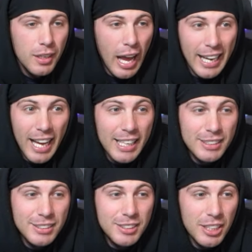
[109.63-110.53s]
I
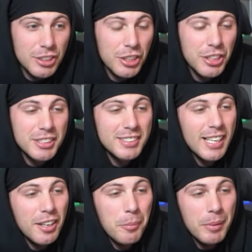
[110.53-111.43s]
got such a good
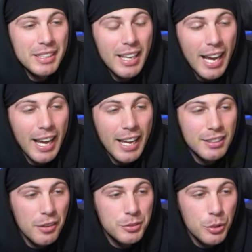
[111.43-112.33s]
setup, and I
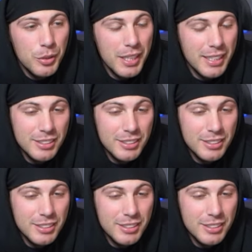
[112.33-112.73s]
love doing it.